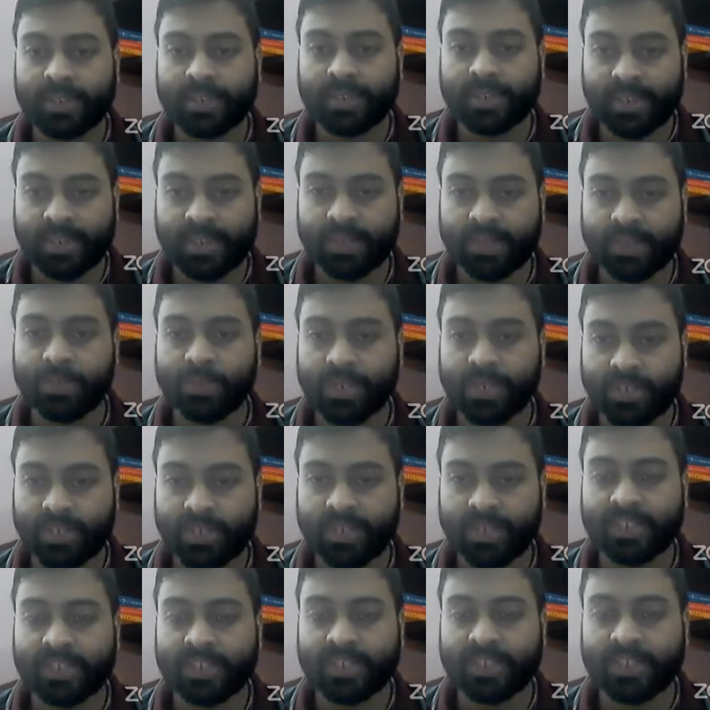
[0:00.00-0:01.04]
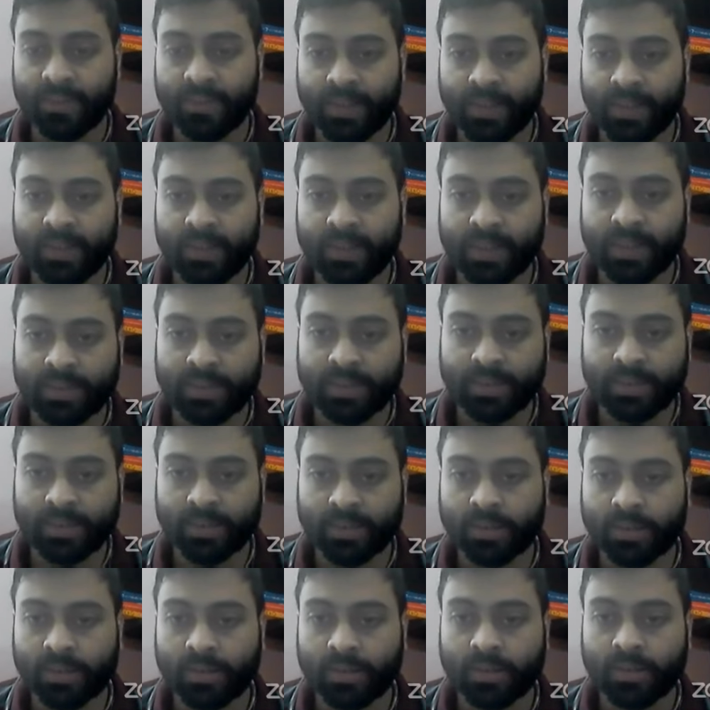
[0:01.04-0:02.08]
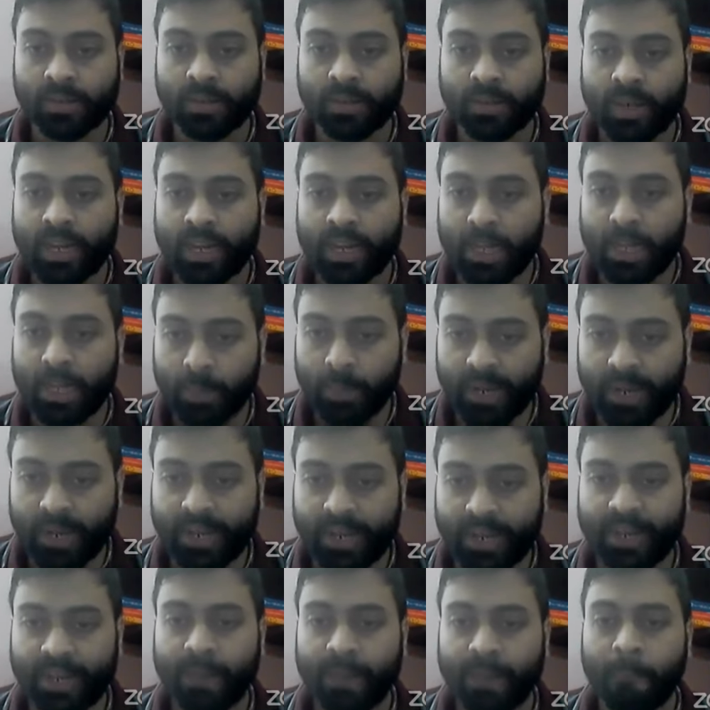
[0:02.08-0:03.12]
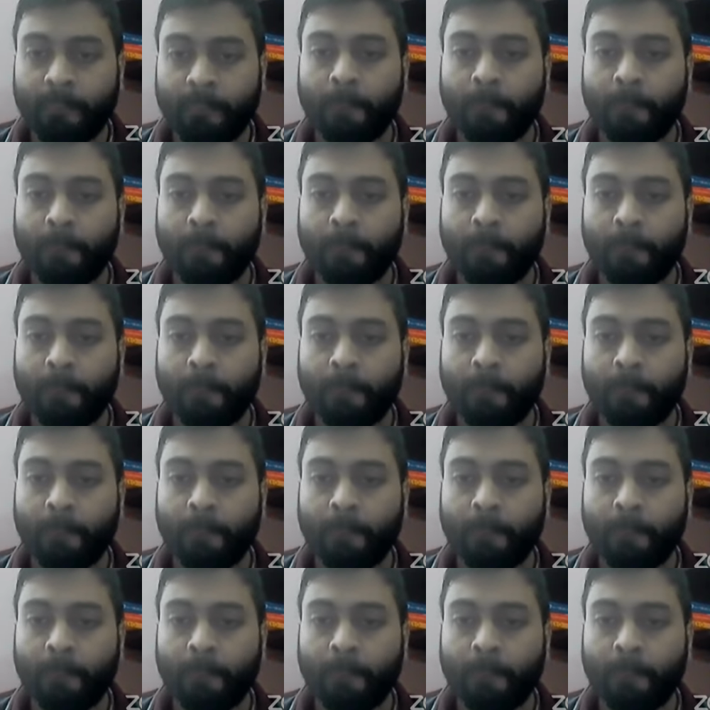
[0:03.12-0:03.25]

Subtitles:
as the ministry has given this liberty